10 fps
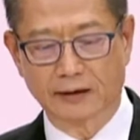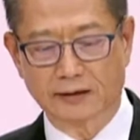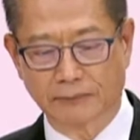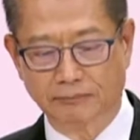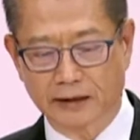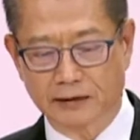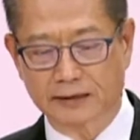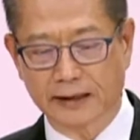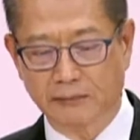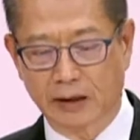and second
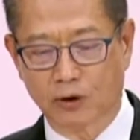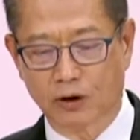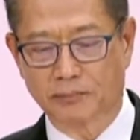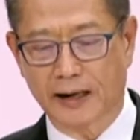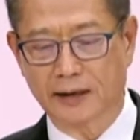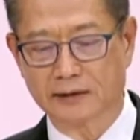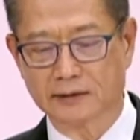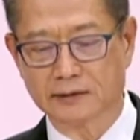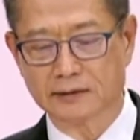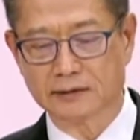largest trade partners of Hong Kong
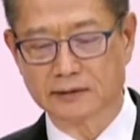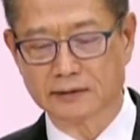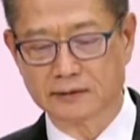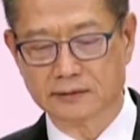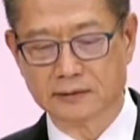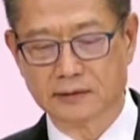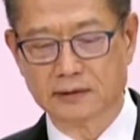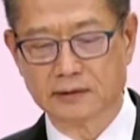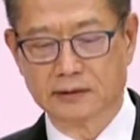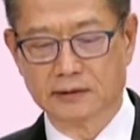respectively.
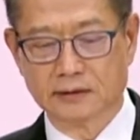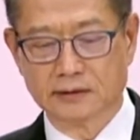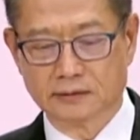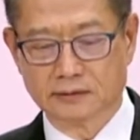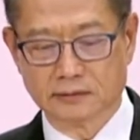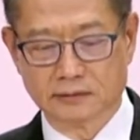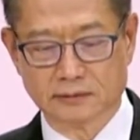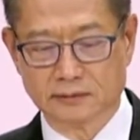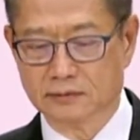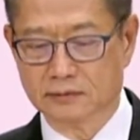We will continue to
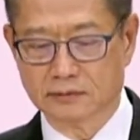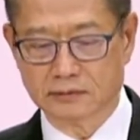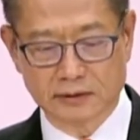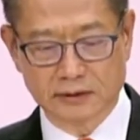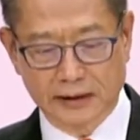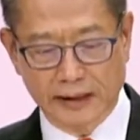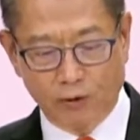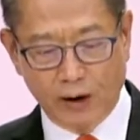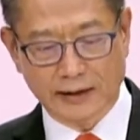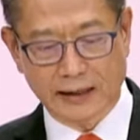strive to introduce more
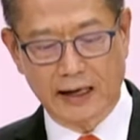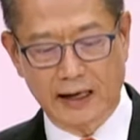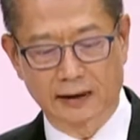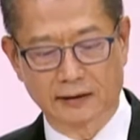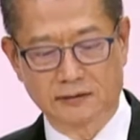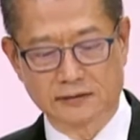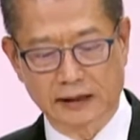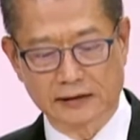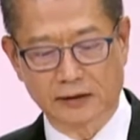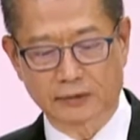liberalization measures under
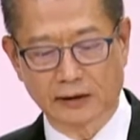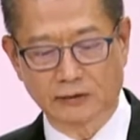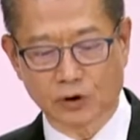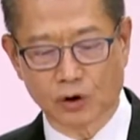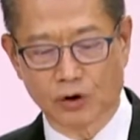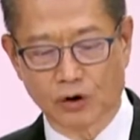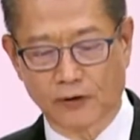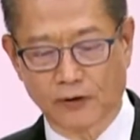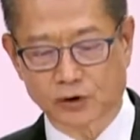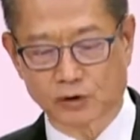the framework of
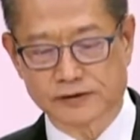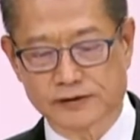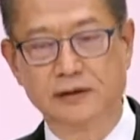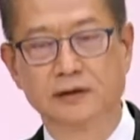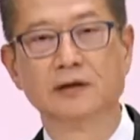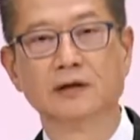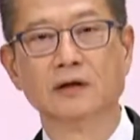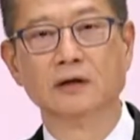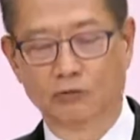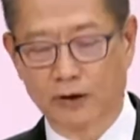the mainland and Hong Kong
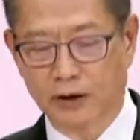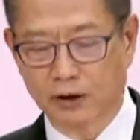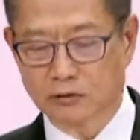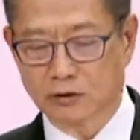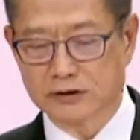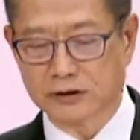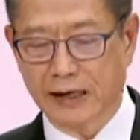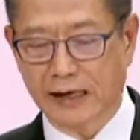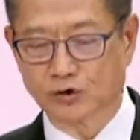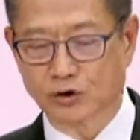closer economic
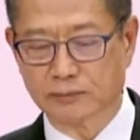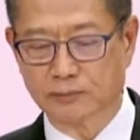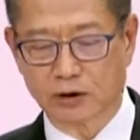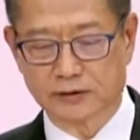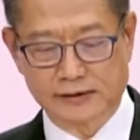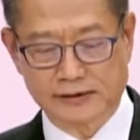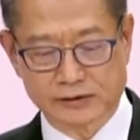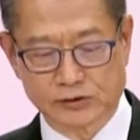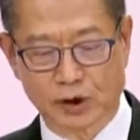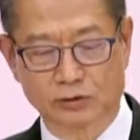partnership arrangement,
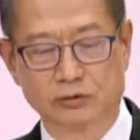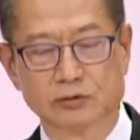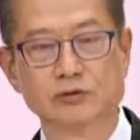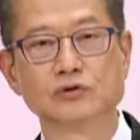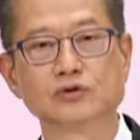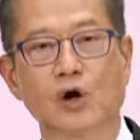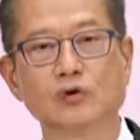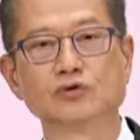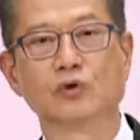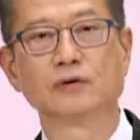thereby
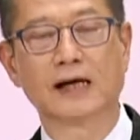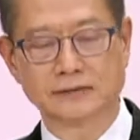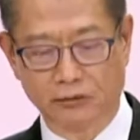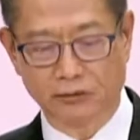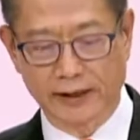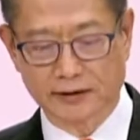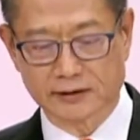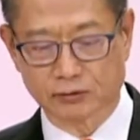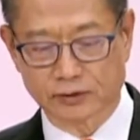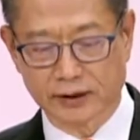creating more favorable
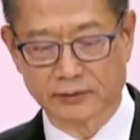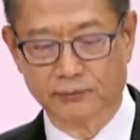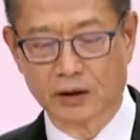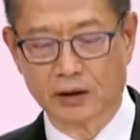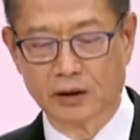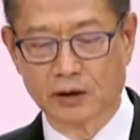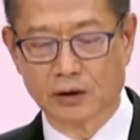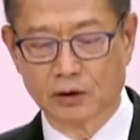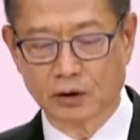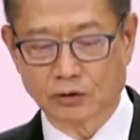conditions for Hong Kong
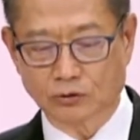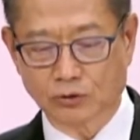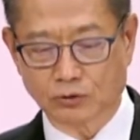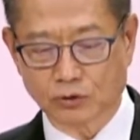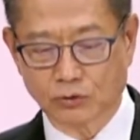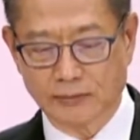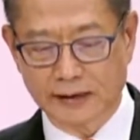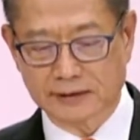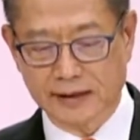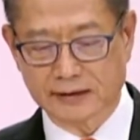enterprises to enter the mainland
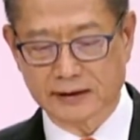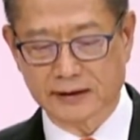market.